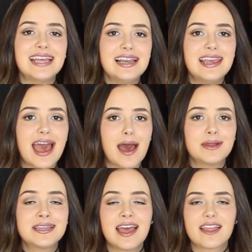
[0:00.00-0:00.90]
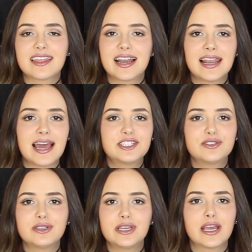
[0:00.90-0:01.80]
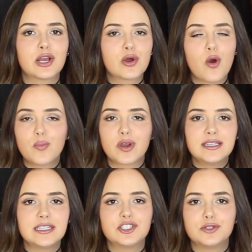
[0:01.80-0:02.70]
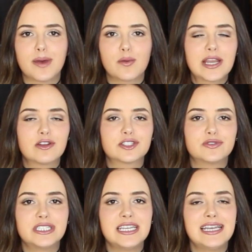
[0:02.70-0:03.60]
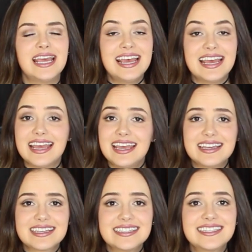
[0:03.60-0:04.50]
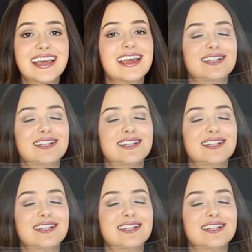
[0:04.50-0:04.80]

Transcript: daily habit that I like to incorporate into my weight loss routine is